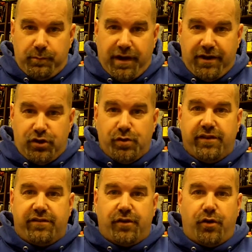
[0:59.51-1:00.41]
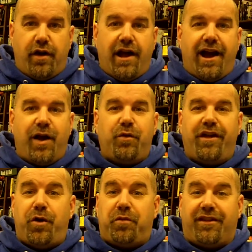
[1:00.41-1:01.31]
by doing so, I will
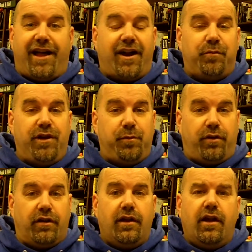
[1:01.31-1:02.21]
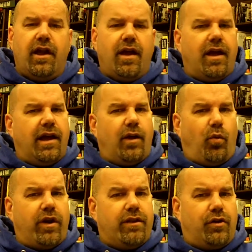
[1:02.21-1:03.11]
help a lot of people.
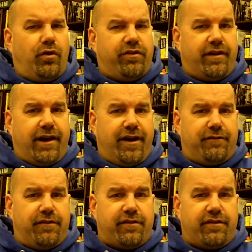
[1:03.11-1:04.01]
One of the goals that I have for